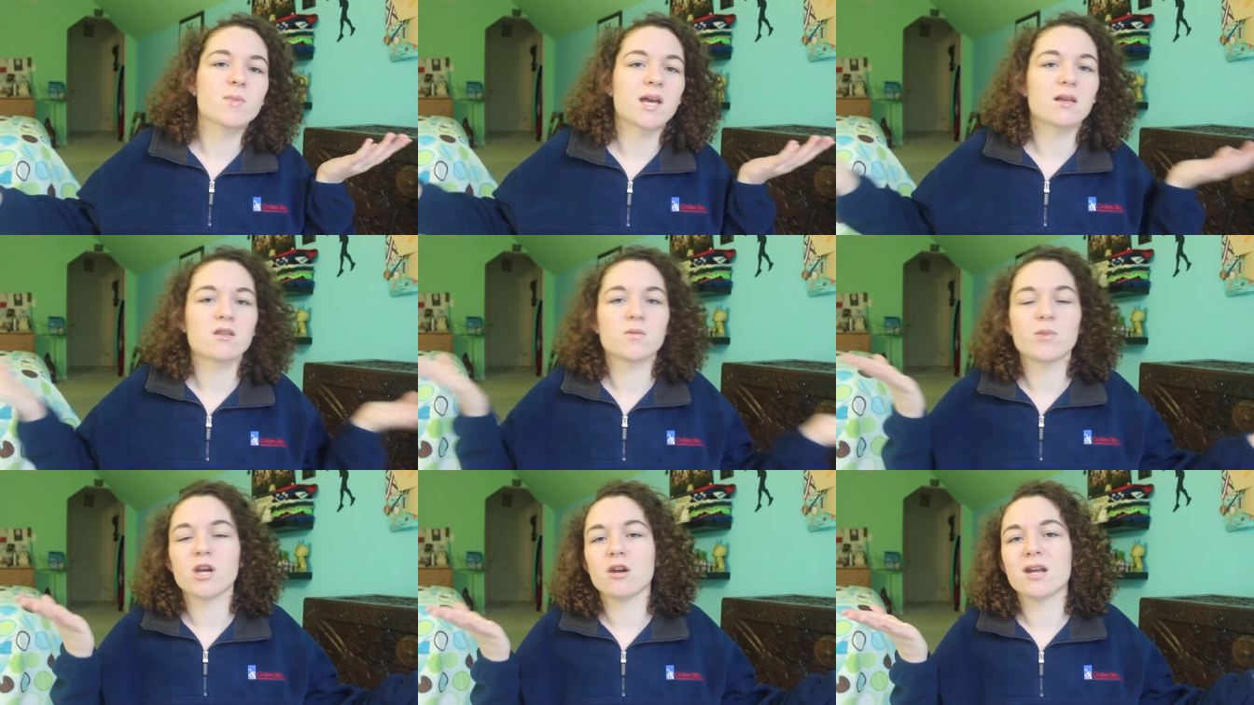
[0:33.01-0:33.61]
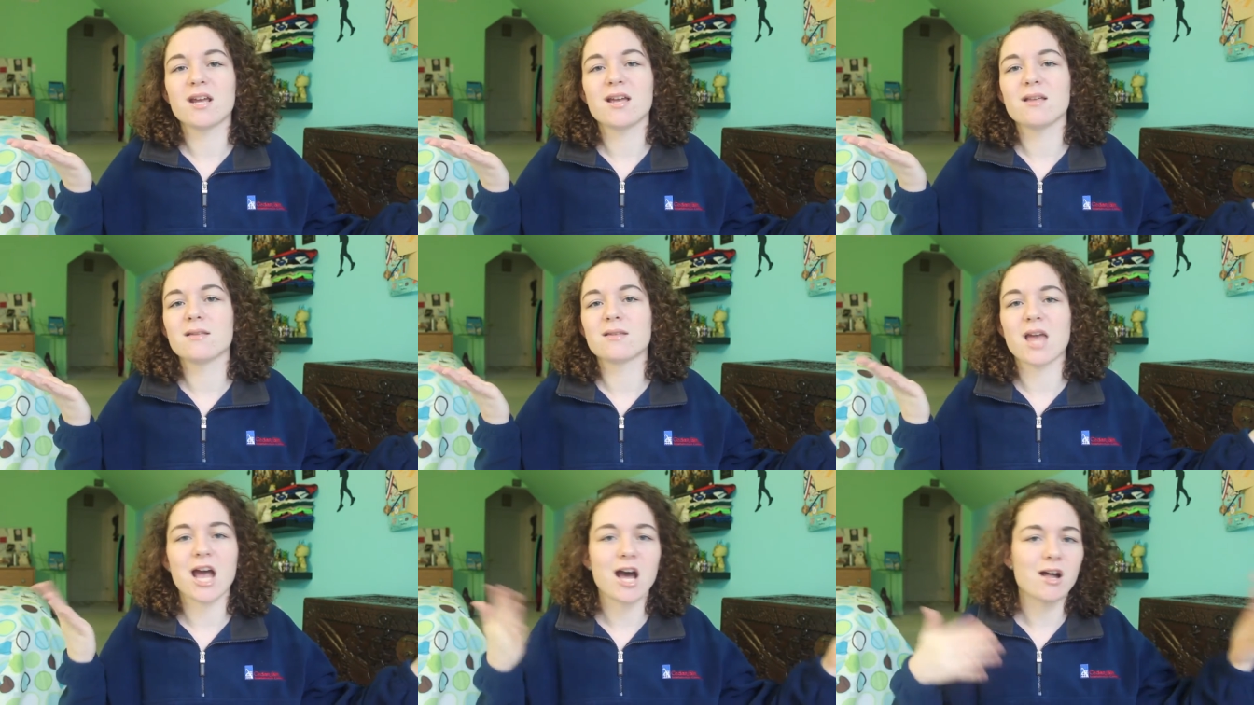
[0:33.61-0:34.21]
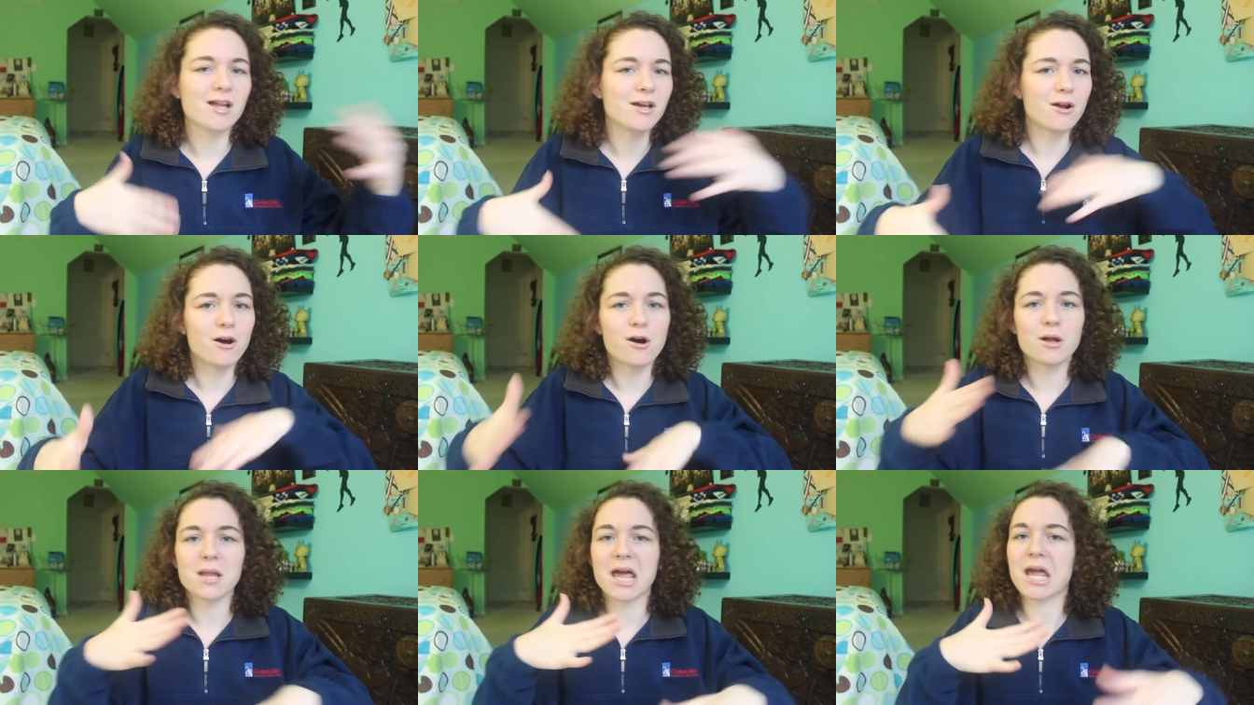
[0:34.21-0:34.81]
my experience, how it
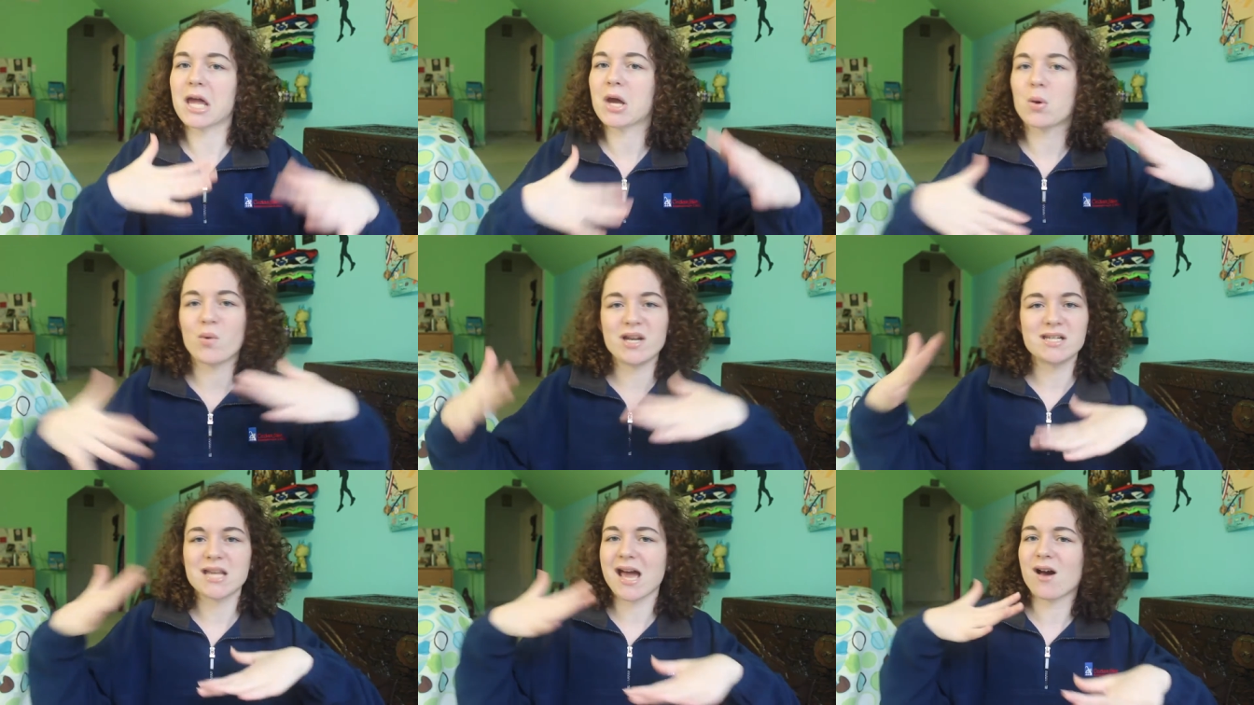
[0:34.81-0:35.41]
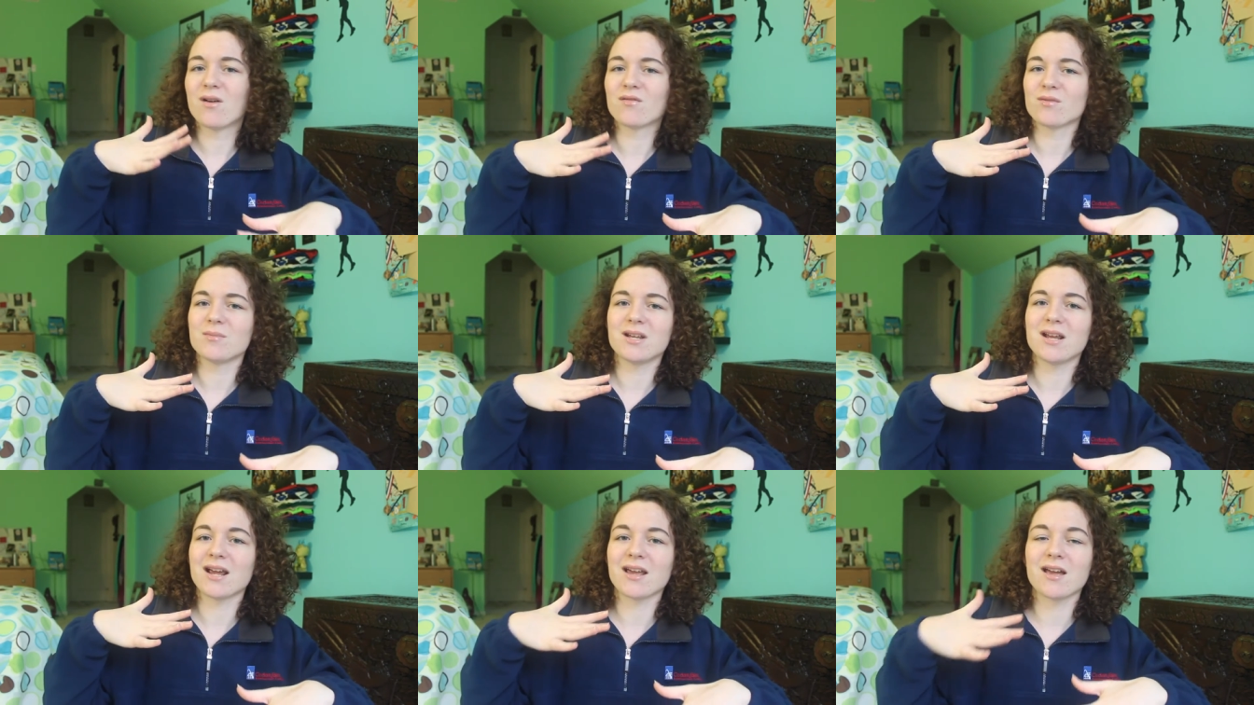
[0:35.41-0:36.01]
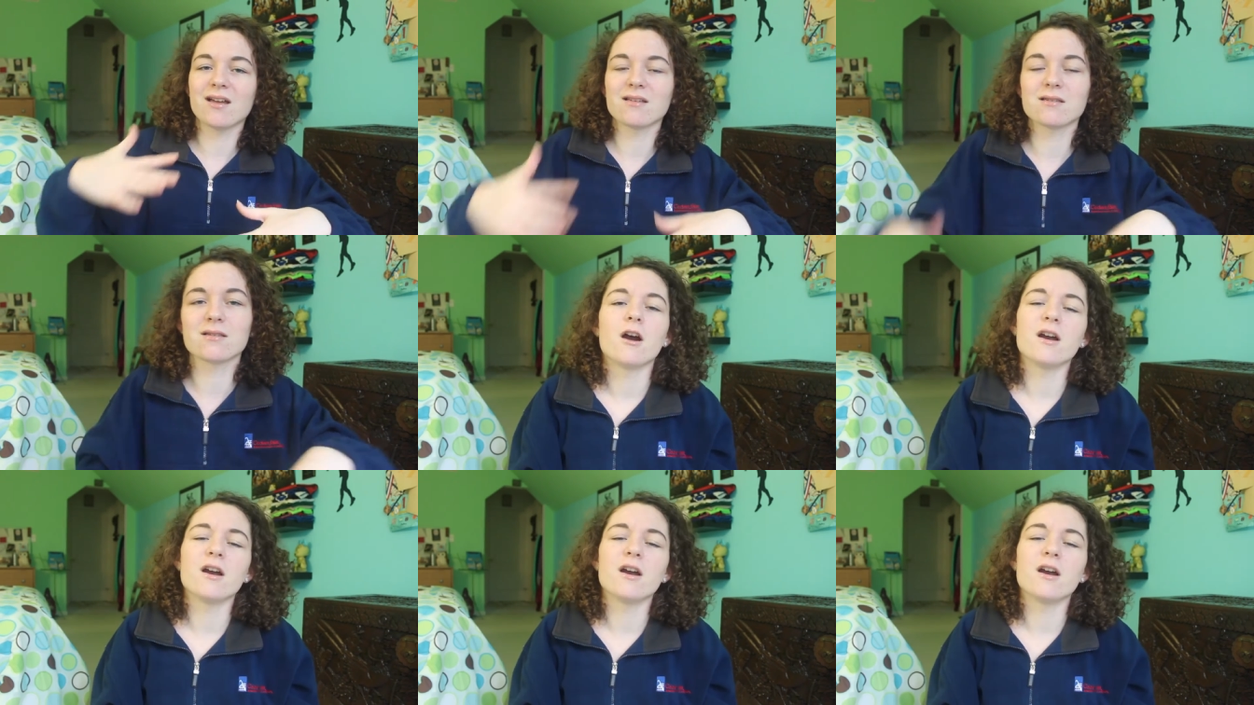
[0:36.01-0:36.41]
all like went down for me, I guess.